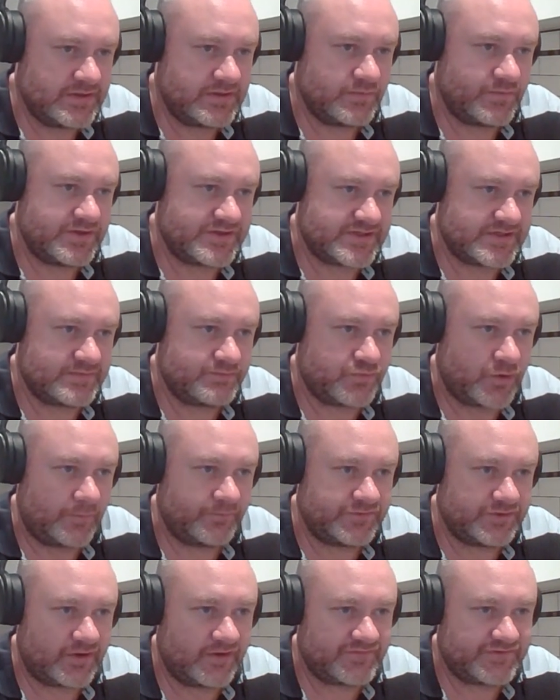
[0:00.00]
which
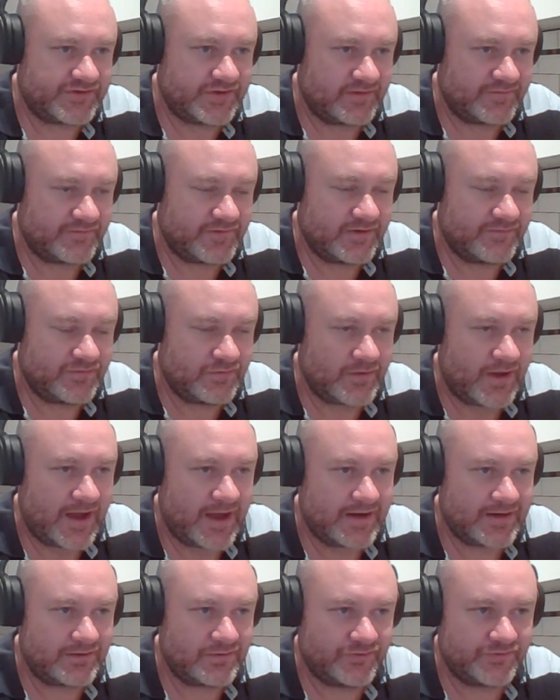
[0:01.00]
prompted, I've seen a fair few
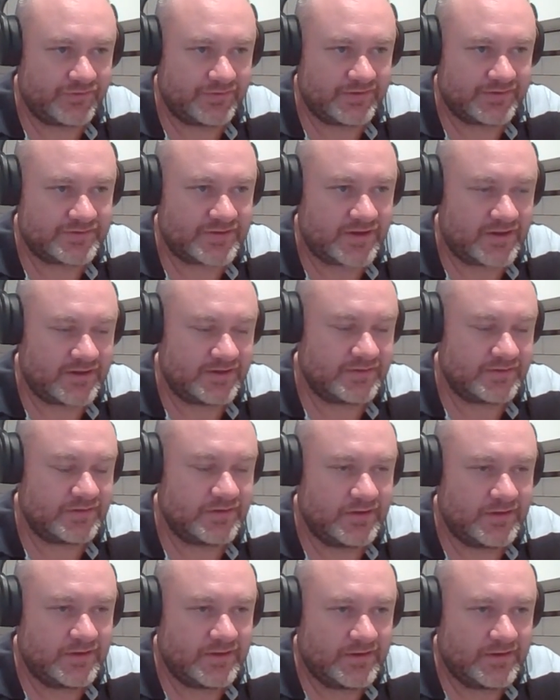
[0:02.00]
articles in the Australian